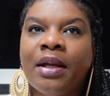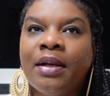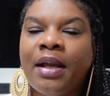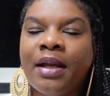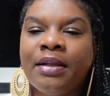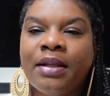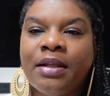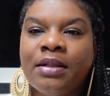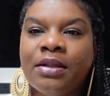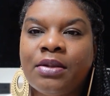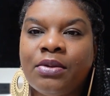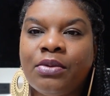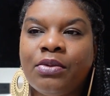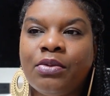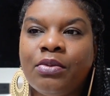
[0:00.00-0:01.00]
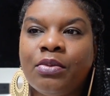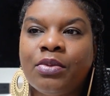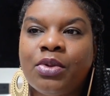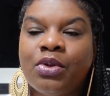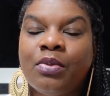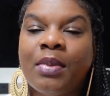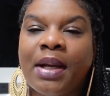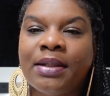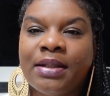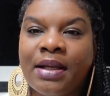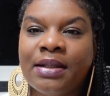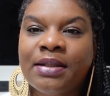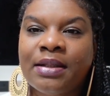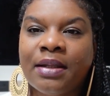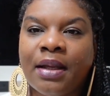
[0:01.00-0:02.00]
connected to my
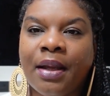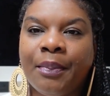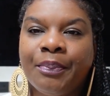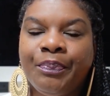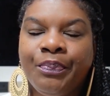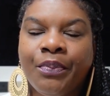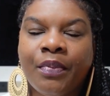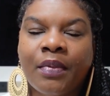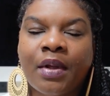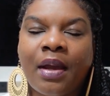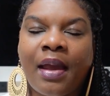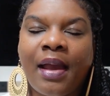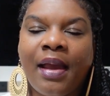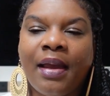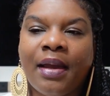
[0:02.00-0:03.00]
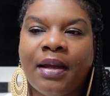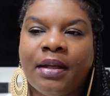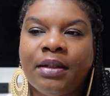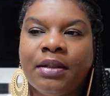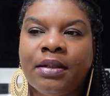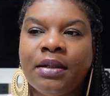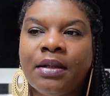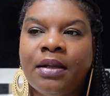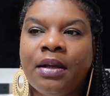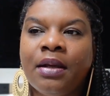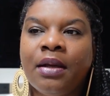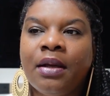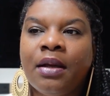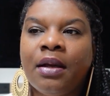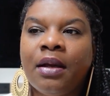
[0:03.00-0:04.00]
destiny. And
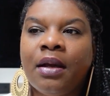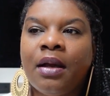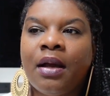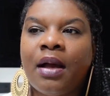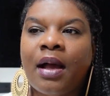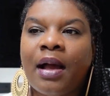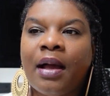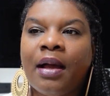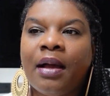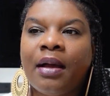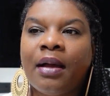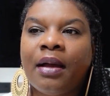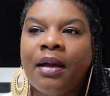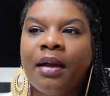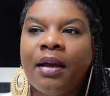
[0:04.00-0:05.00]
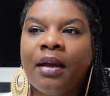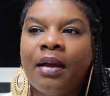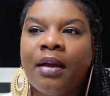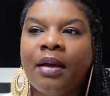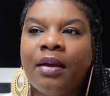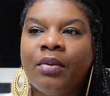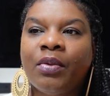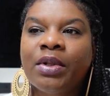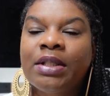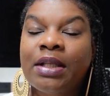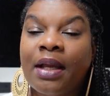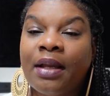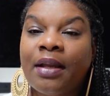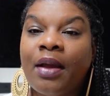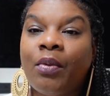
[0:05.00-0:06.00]
I will
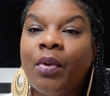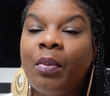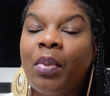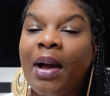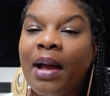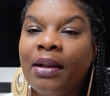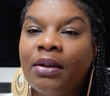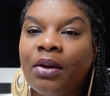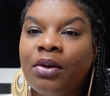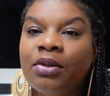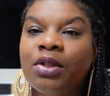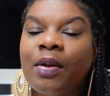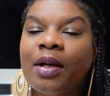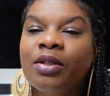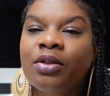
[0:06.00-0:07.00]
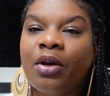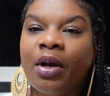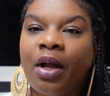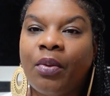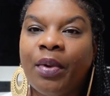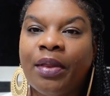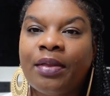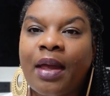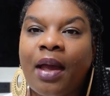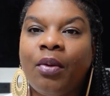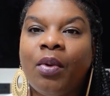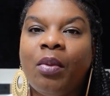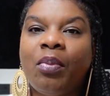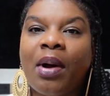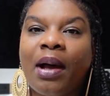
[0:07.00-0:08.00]
say that with Palo, so I'll start out with that.
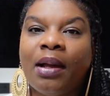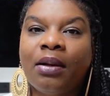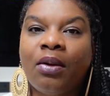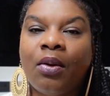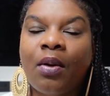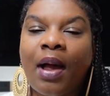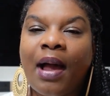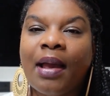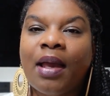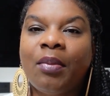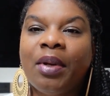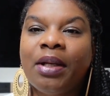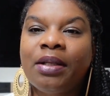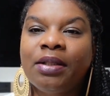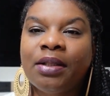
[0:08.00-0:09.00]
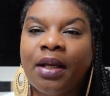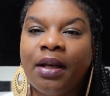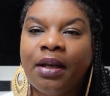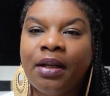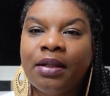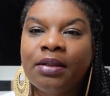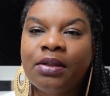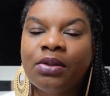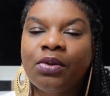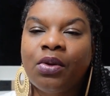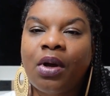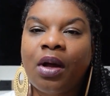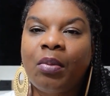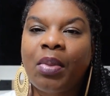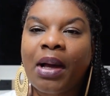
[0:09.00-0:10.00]
With Palo, I am initiated
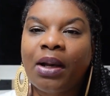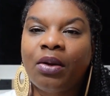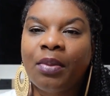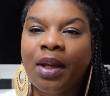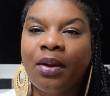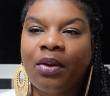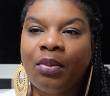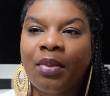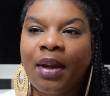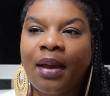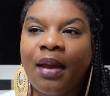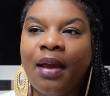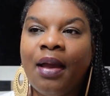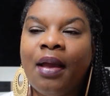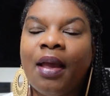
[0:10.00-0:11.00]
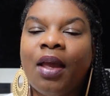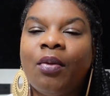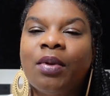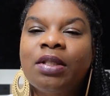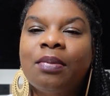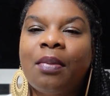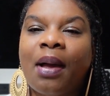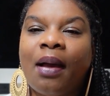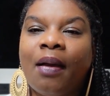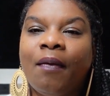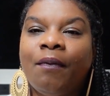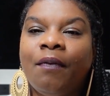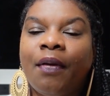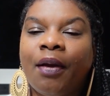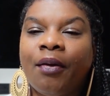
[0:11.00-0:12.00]
into Palo Mayombe. It was my
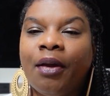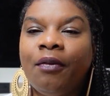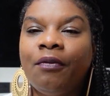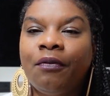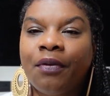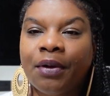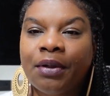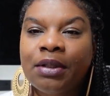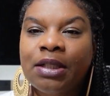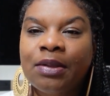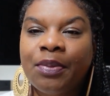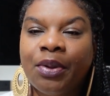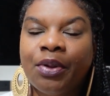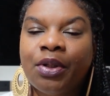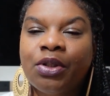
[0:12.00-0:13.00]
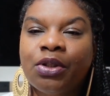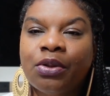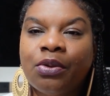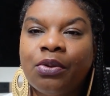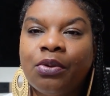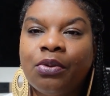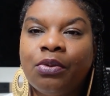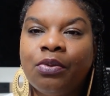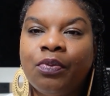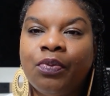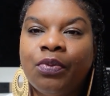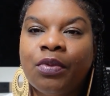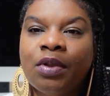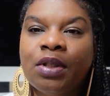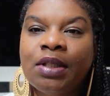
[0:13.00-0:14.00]
very first spiritual
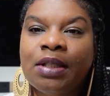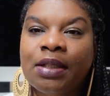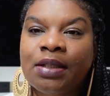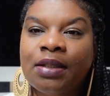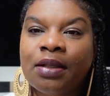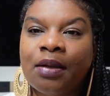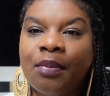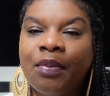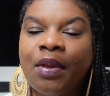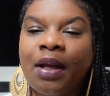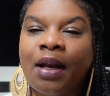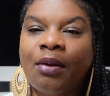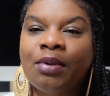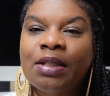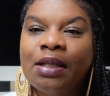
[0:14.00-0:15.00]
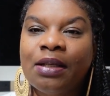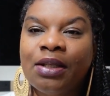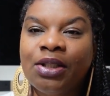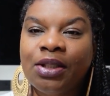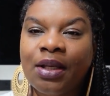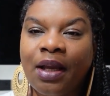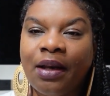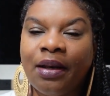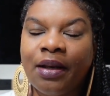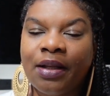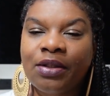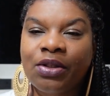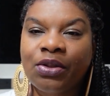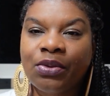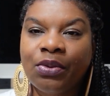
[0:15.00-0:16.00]
system that I was initiated
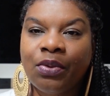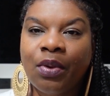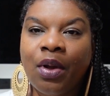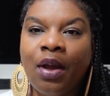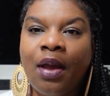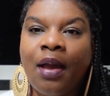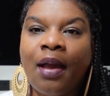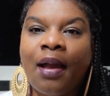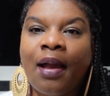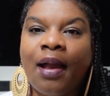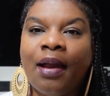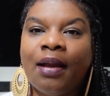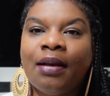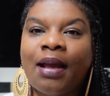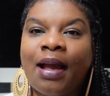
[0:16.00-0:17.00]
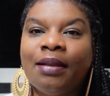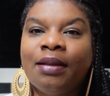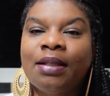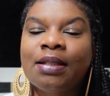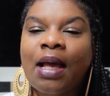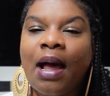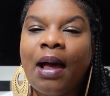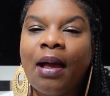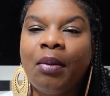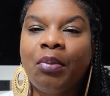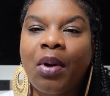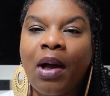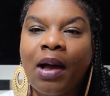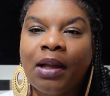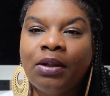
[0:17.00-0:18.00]
into. And at the time,
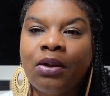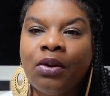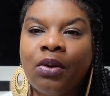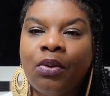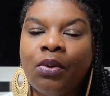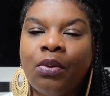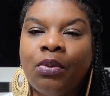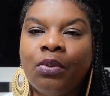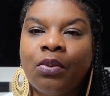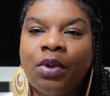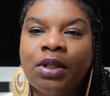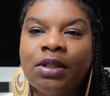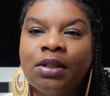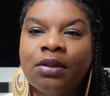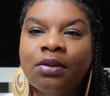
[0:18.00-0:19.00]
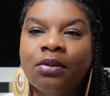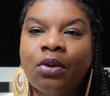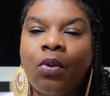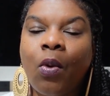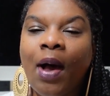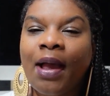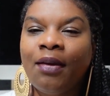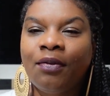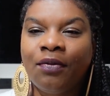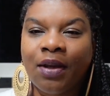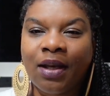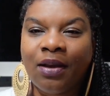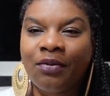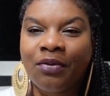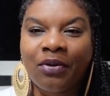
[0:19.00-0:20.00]
Palo was quite
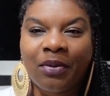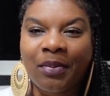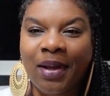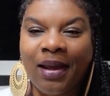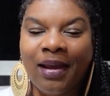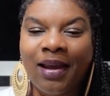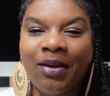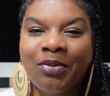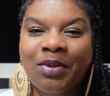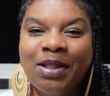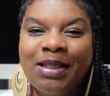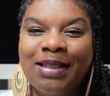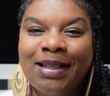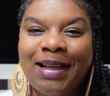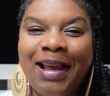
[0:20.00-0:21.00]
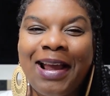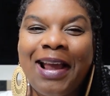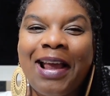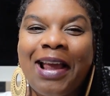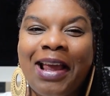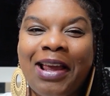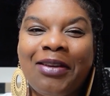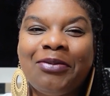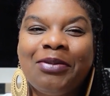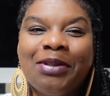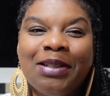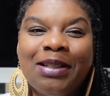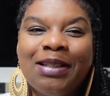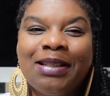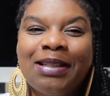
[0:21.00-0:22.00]
fitting for me. It
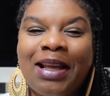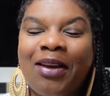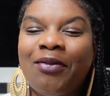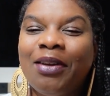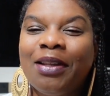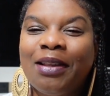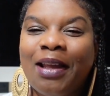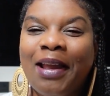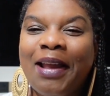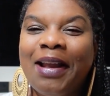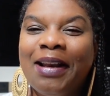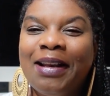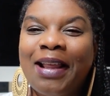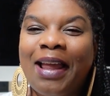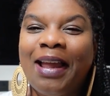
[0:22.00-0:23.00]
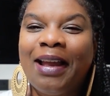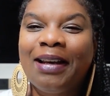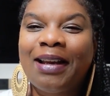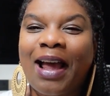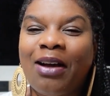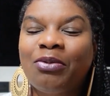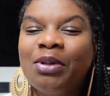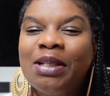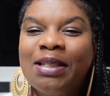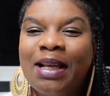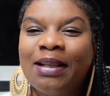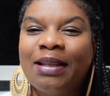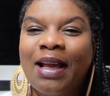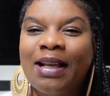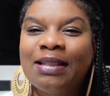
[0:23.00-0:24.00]
was everything that I was
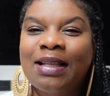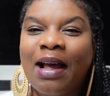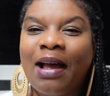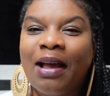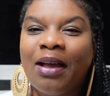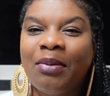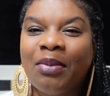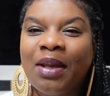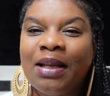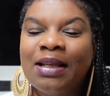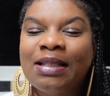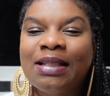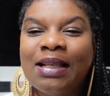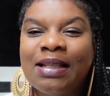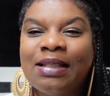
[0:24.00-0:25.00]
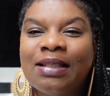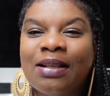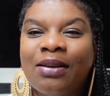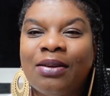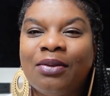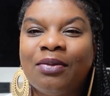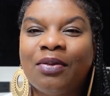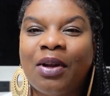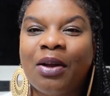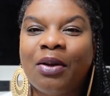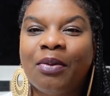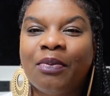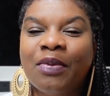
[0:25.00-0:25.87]
at that time in the sense of